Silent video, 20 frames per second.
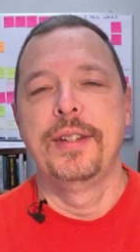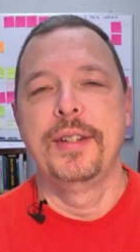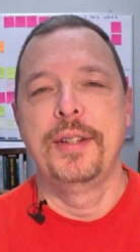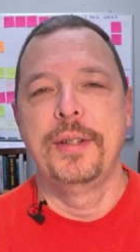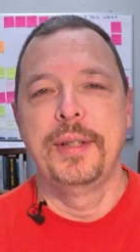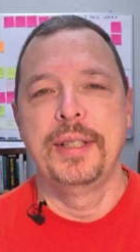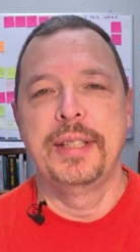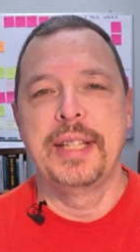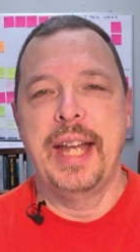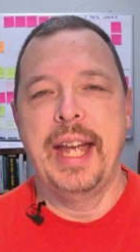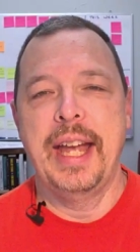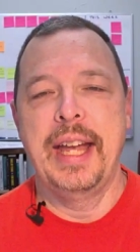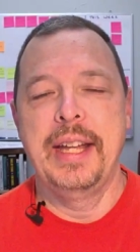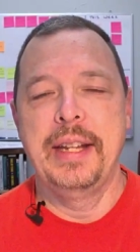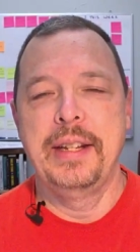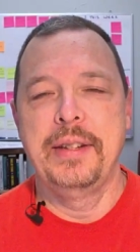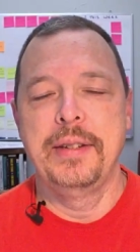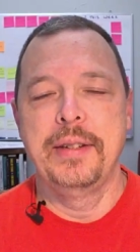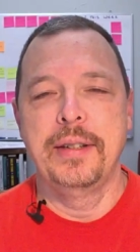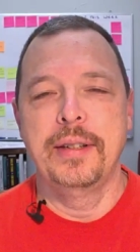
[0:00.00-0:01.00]
who has
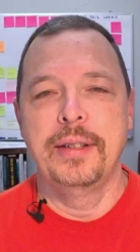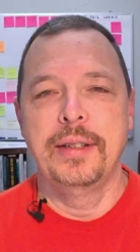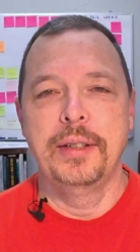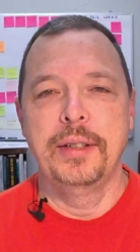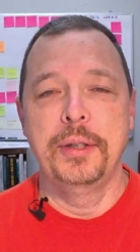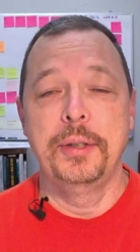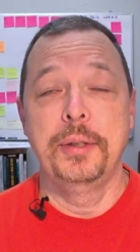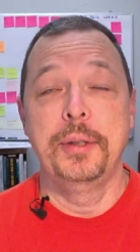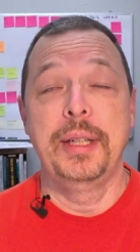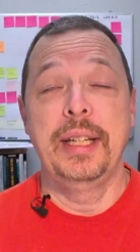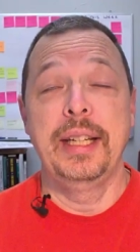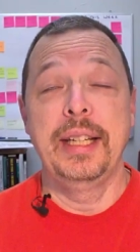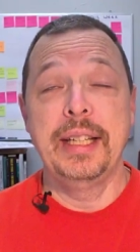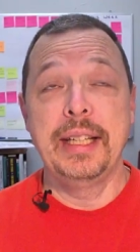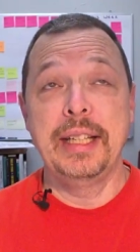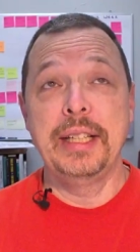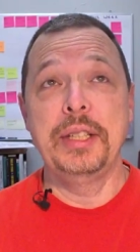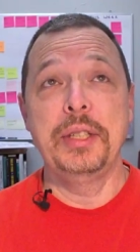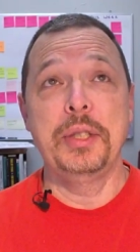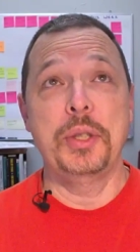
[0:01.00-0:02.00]
had, who
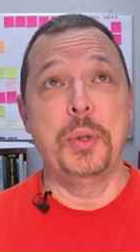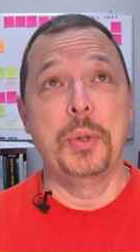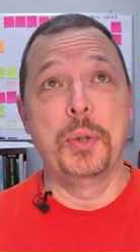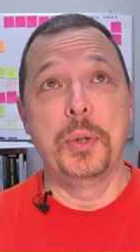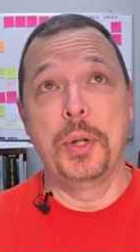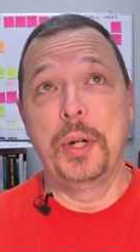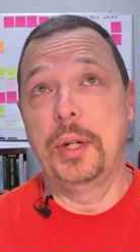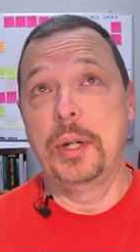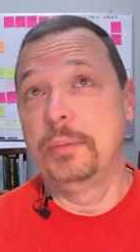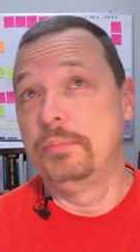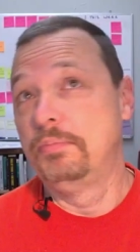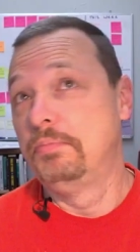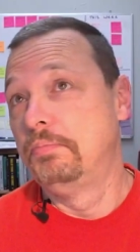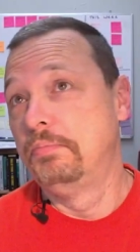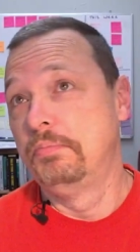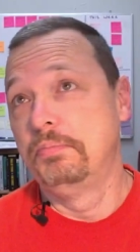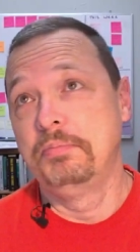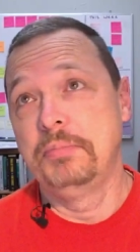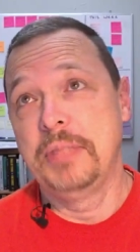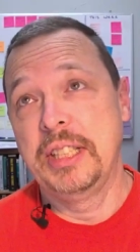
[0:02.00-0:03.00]
is or
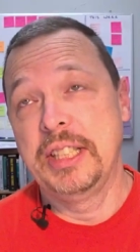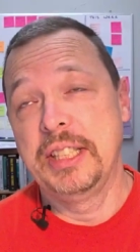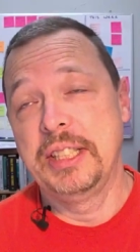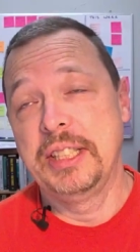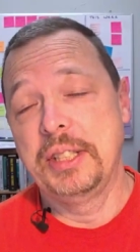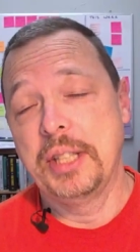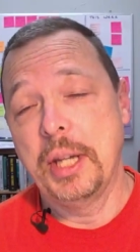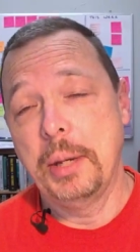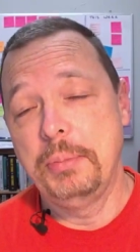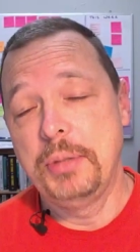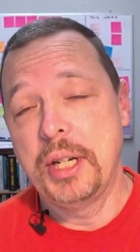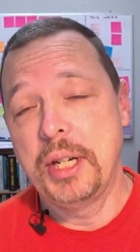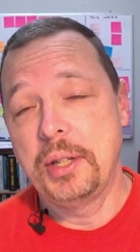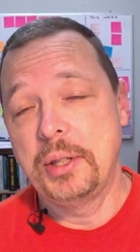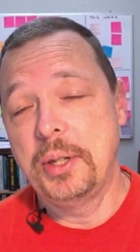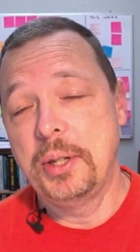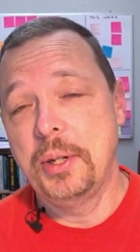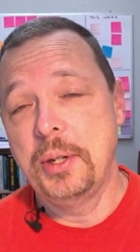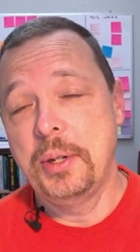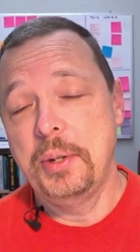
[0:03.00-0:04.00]
is
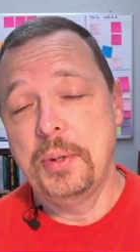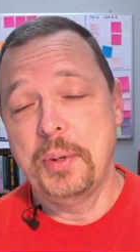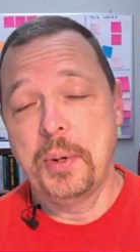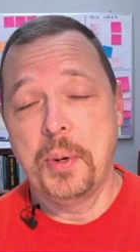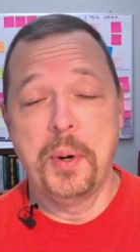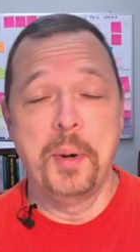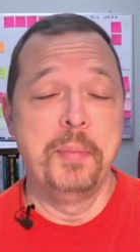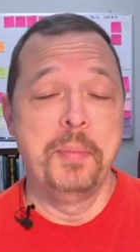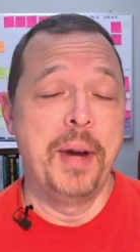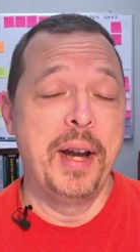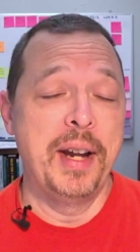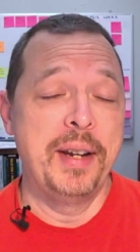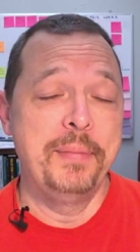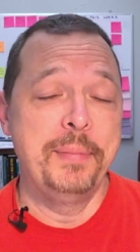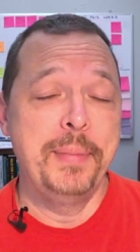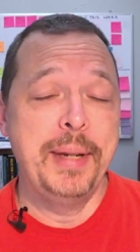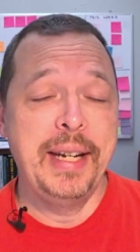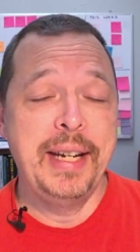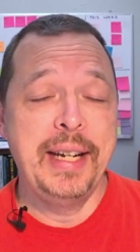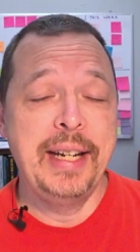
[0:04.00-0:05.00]
subject to or
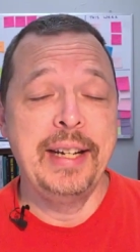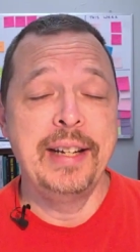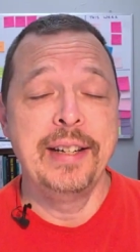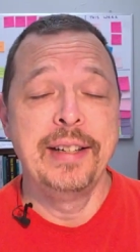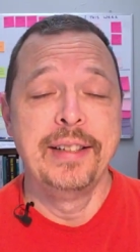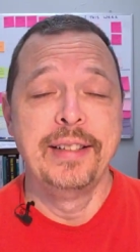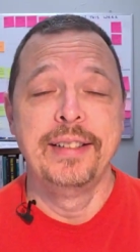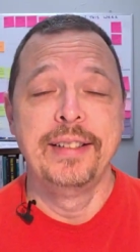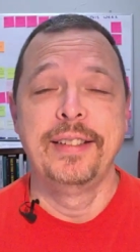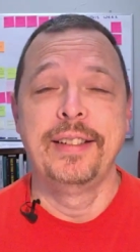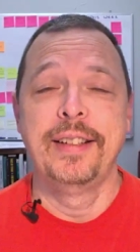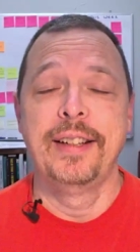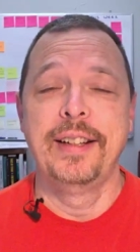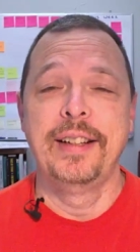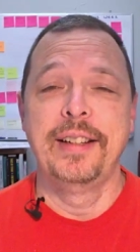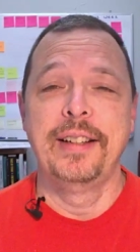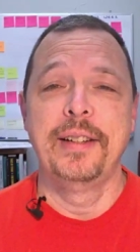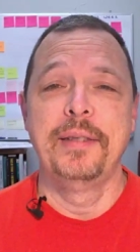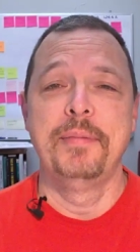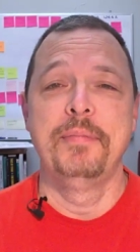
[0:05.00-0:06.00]
might be,
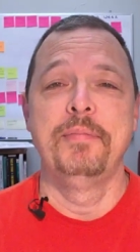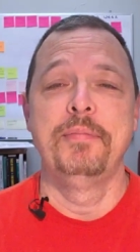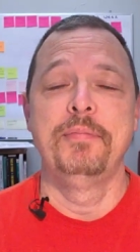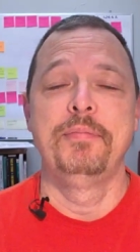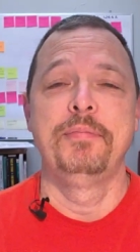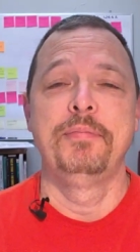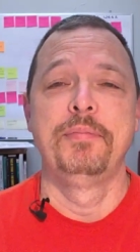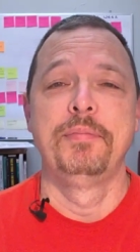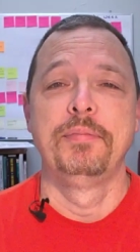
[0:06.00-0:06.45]
um,